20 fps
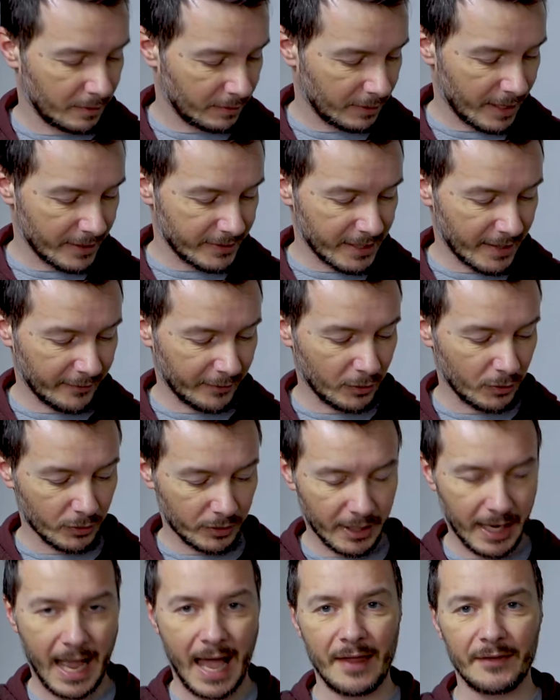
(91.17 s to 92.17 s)
Let's have a look
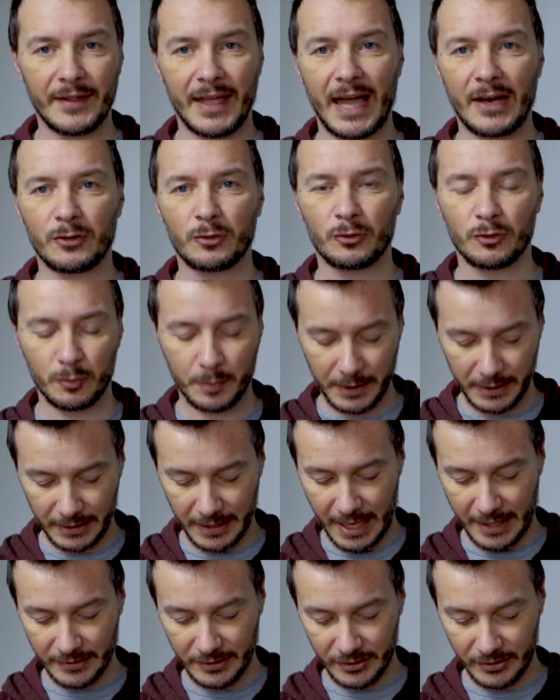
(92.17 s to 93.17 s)
at the actual
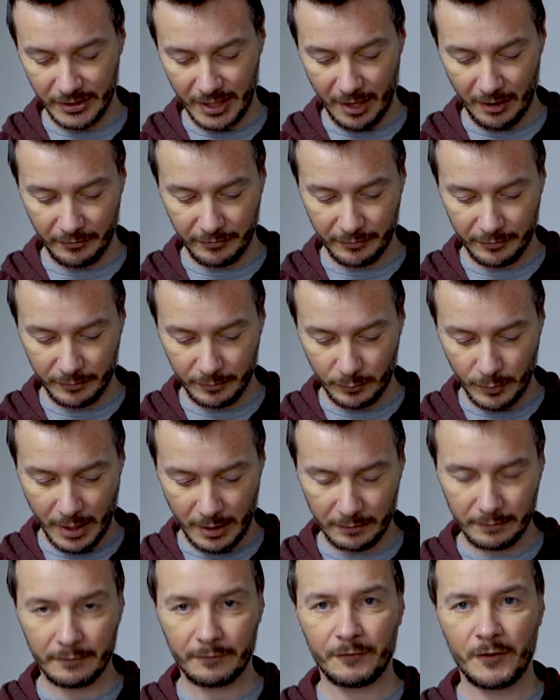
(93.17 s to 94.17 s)
Speedlight itself.
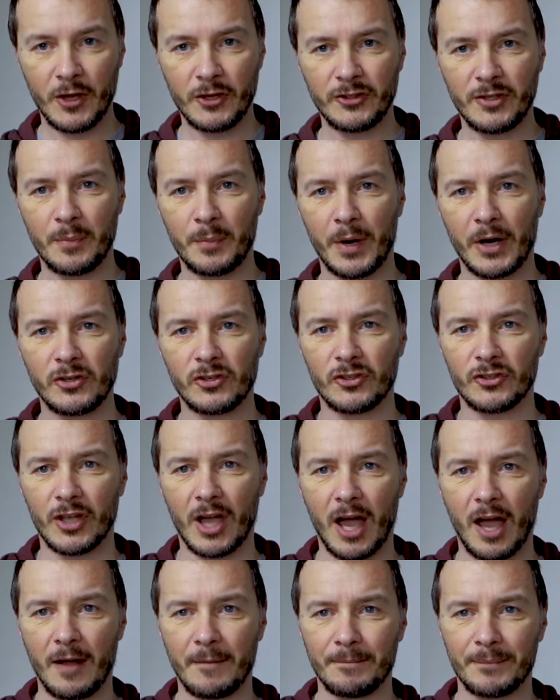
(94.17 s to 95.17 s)
Well, first impressions
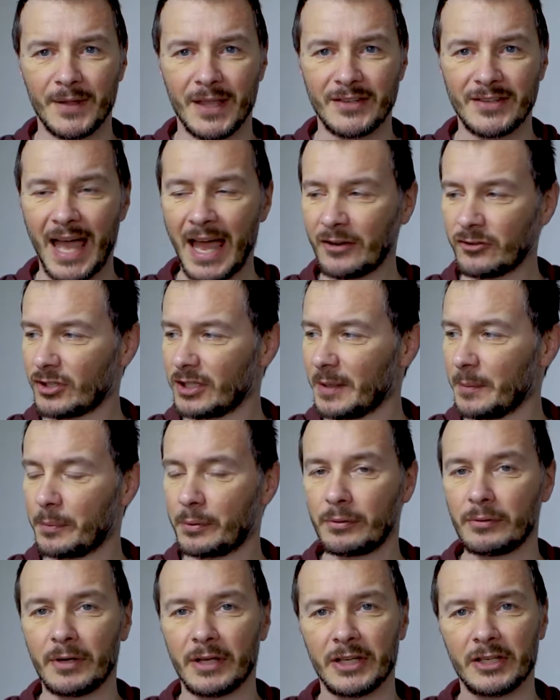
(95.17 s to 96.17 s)
are it's actually
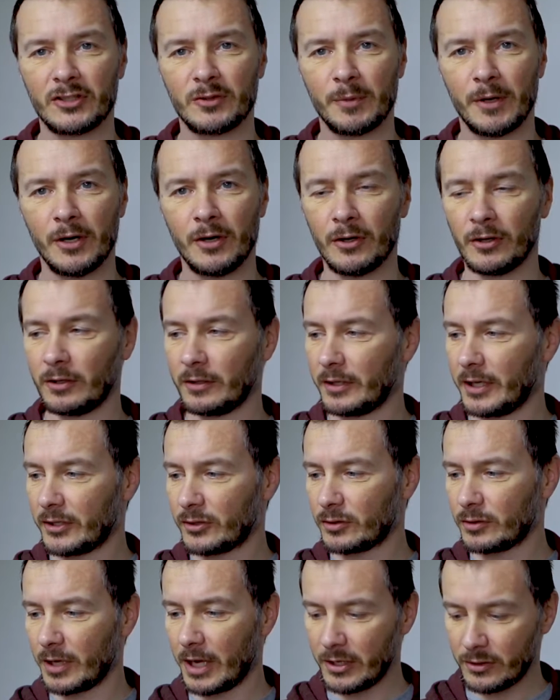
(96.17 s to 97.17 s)
pretty small.
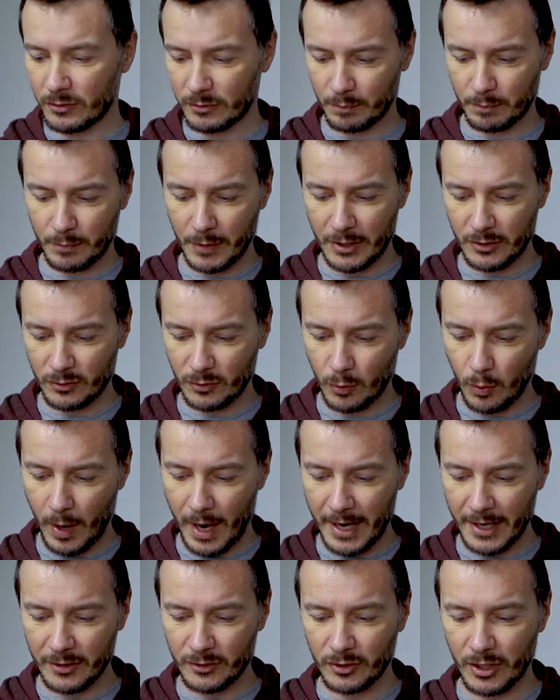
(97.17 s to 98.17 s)
It's
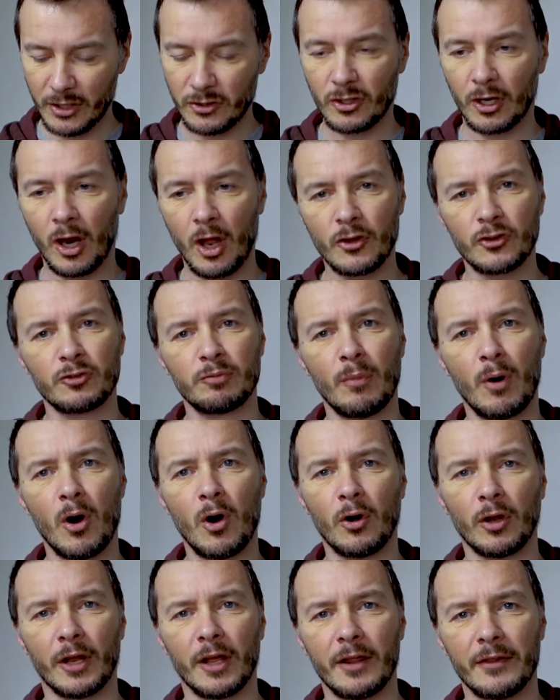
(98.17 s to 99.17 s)
a lot
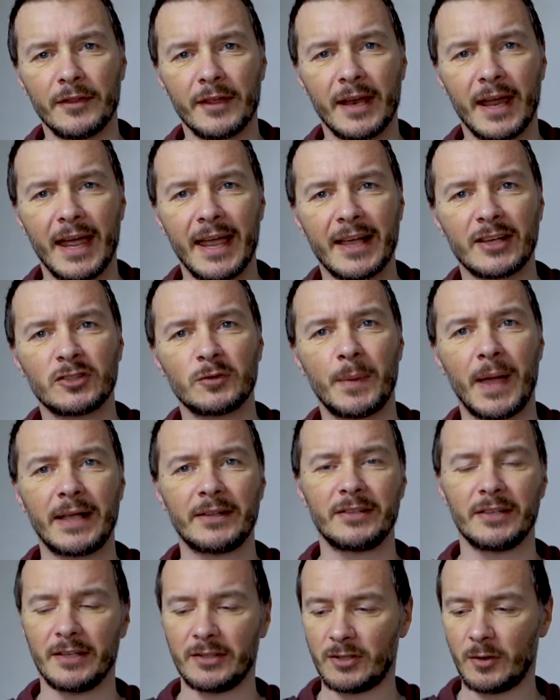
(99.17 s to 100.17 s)
smaller than I
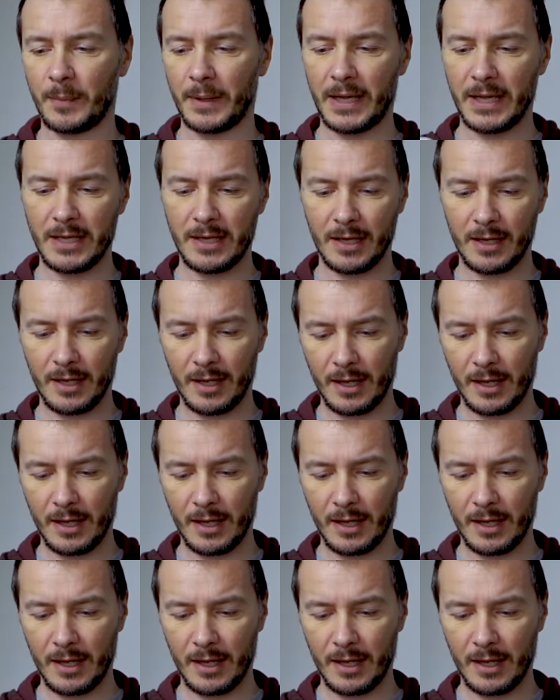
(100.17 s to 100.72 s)
expected it to be.